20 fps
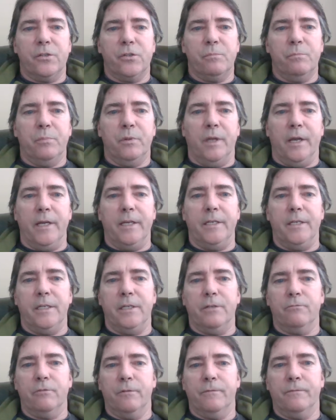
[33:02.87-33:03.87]

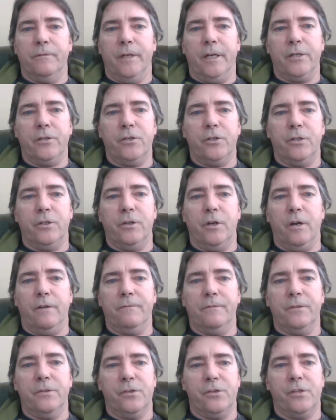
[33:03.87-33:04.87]
blinding reflection
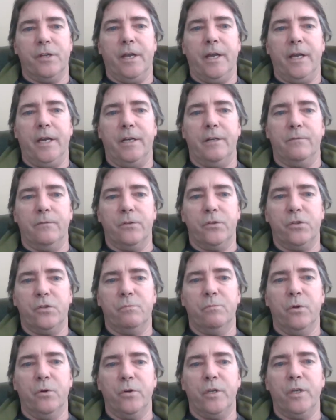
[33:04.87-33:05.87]
off the side of a
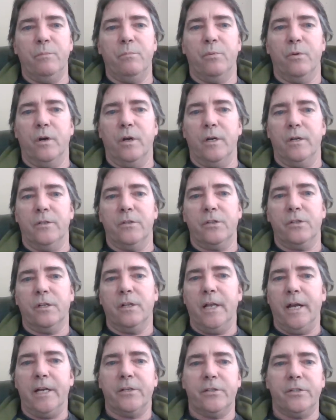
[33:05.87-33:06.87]
smoky bronze
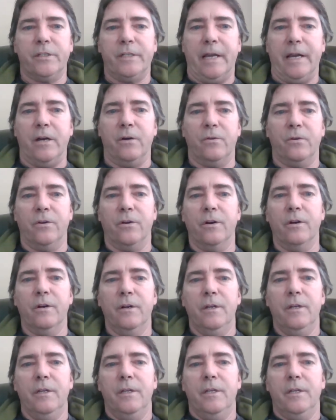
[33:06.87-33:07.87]
glass tower,
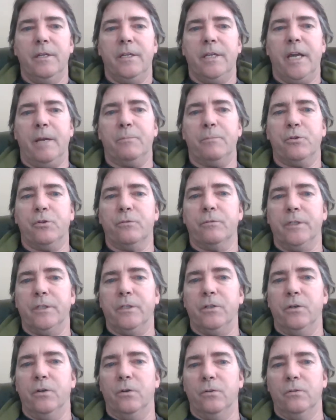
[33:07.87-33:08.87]

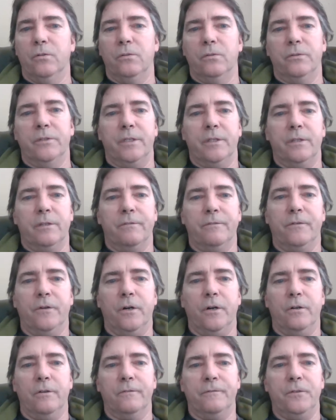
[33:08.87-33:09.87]
capturing gold and the
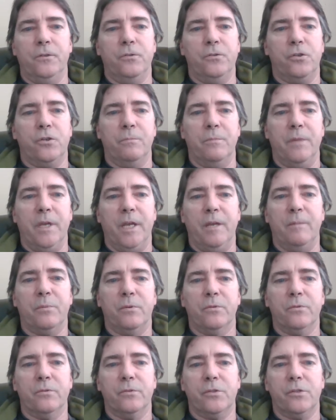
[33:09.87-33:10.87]
fall fuchsia
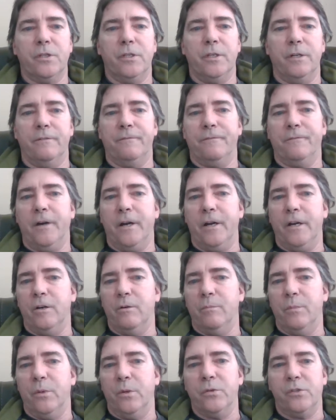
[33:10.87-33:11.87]
maples in a
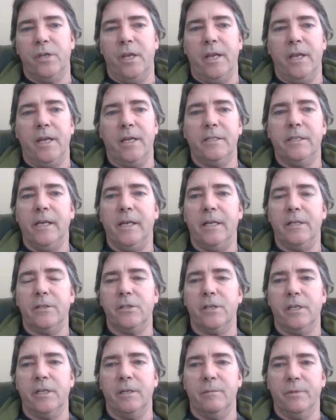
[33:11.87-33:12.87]
fire mosaic
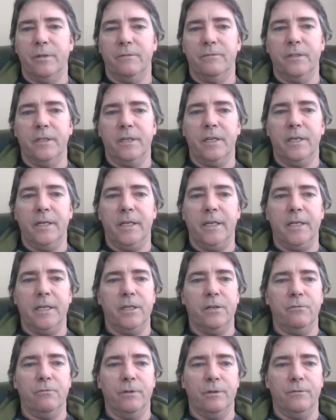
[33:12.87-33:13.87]
dancing above the
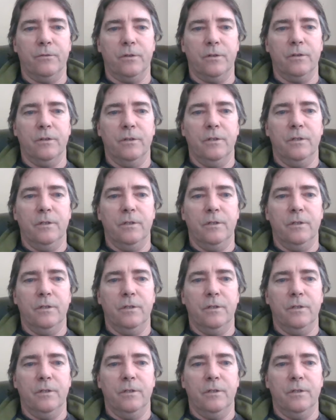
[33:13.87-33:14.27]
Connecticut River.